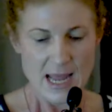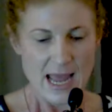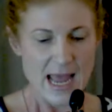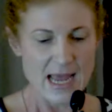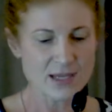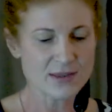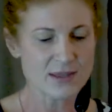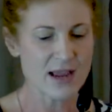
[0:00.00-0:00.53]

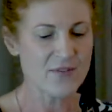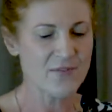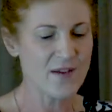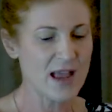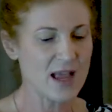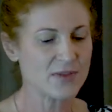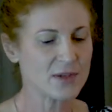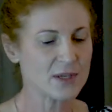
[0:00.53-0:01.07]
And they
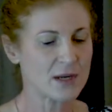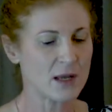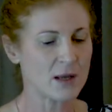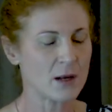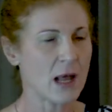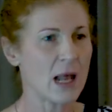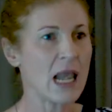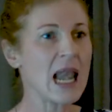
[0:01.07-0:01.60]
found that
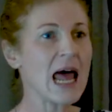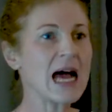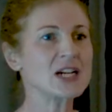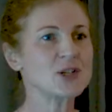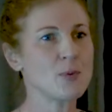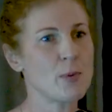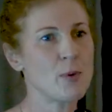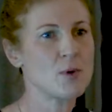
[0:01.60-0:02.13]
a
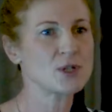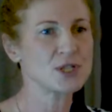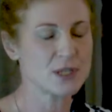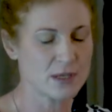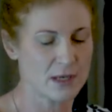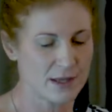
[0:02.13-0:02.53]
large proportion,